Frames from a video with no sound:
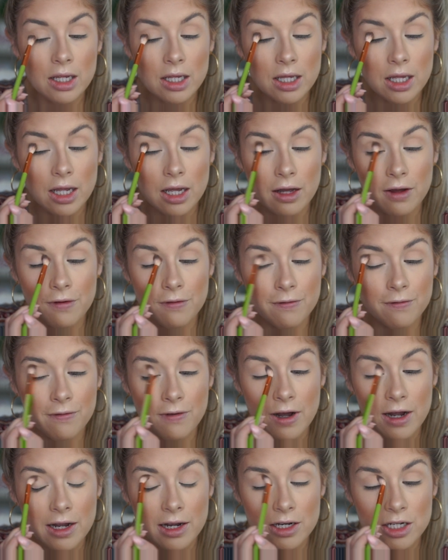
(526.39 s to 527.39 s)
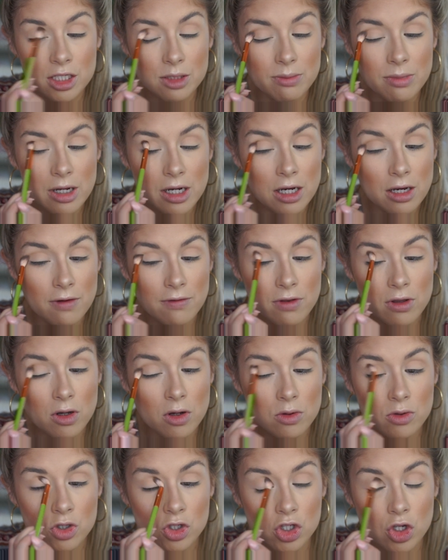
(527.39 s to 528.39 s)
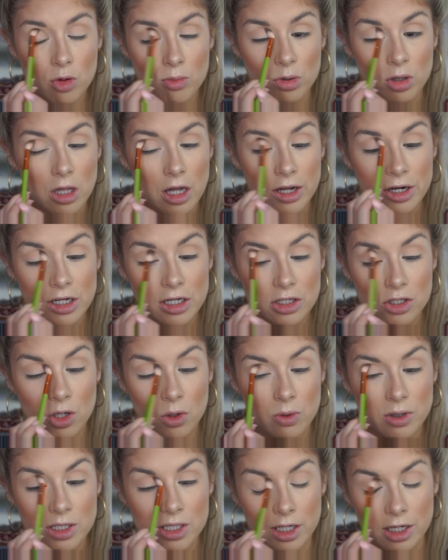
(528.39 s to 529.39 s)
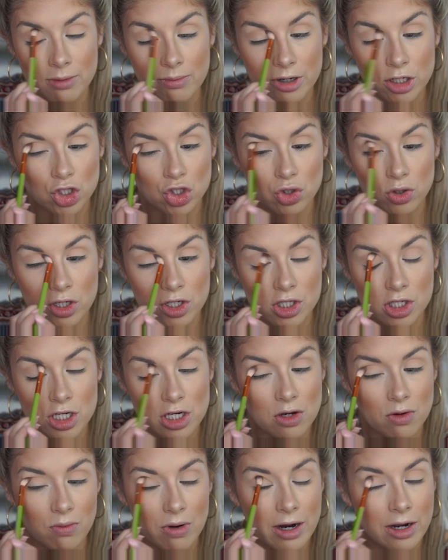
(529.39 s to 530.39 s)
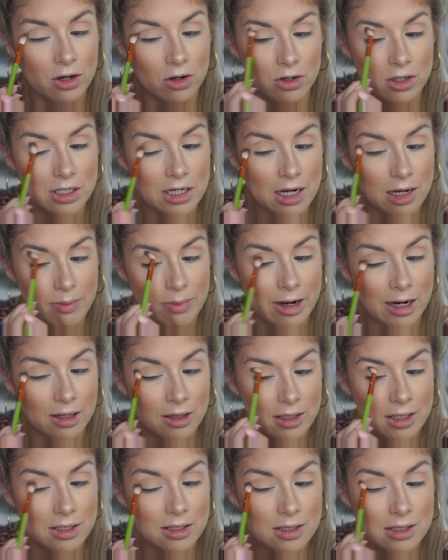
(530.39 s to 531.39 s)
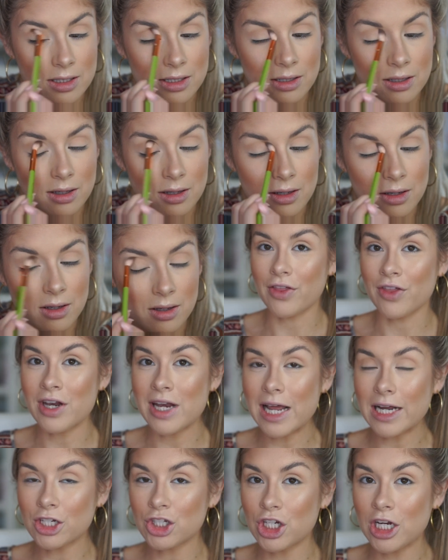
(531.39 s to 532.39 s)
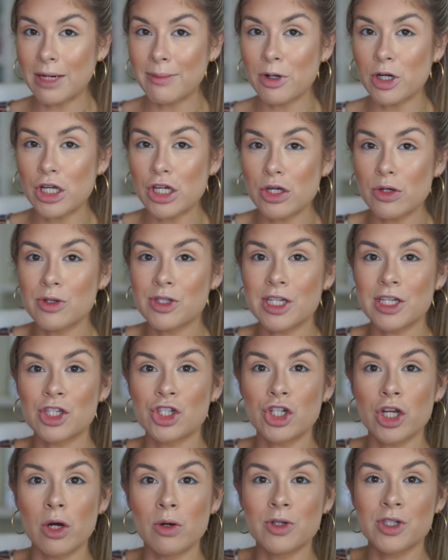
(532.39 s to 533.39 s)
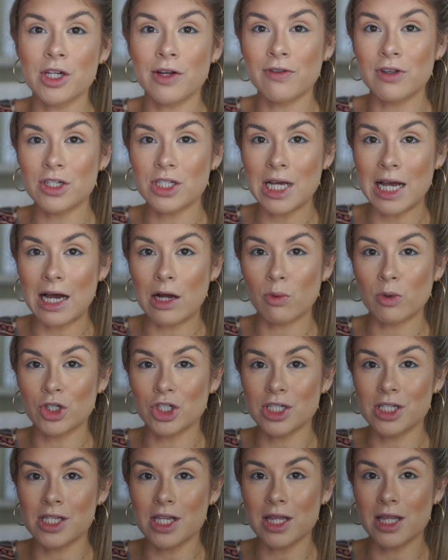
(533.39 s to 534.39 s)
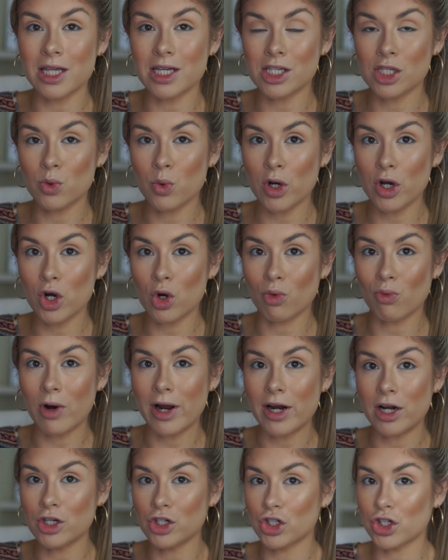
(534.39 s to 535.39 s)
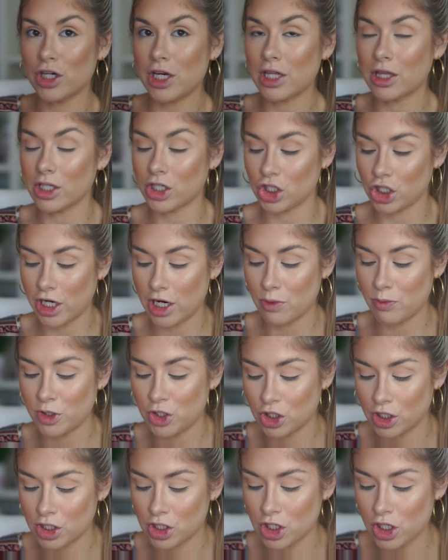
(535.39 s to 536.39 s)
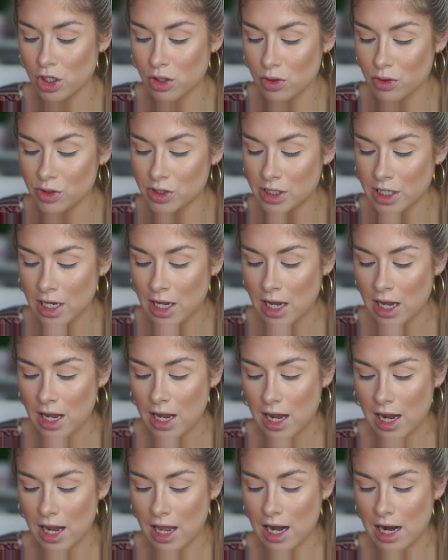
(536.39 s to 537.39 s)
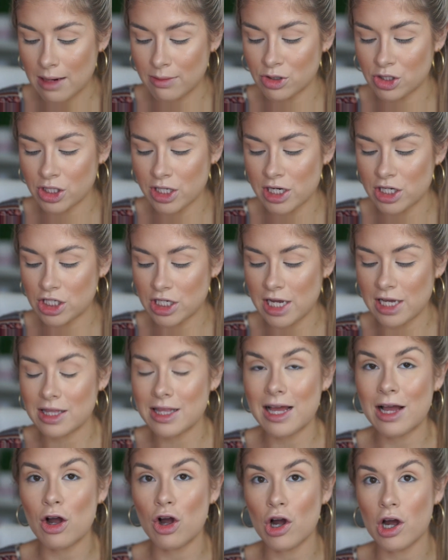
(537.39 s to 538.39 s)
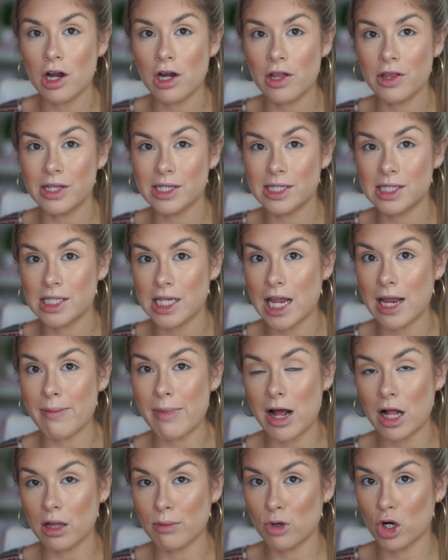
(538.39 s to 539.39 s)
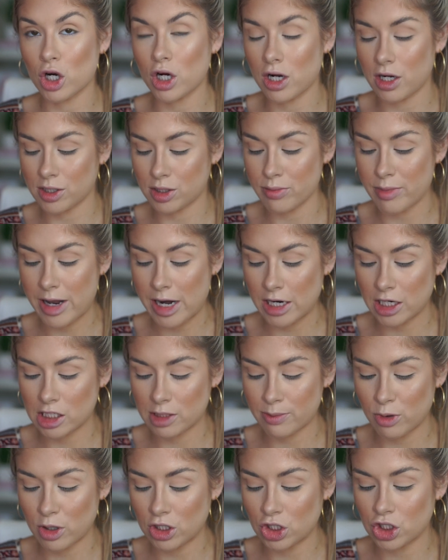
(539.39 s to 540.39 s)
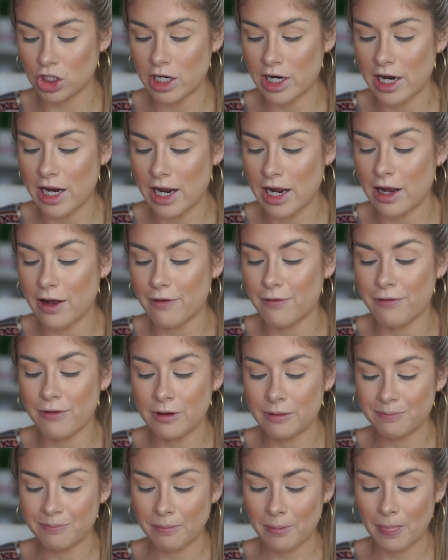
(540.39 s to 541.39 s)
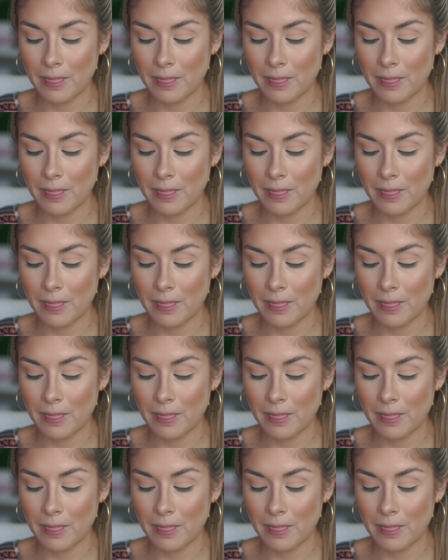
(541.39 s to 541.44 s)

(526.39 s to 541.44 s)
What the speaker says: can't find many of those, so Milani is always like my trusty ride or die palettes. Right, the next shade I'm gonna use is Toast of the Town, which is this one right underneath the shade we just used. And I'm just gonna take that on the same Alamar Cosmetics brush that I have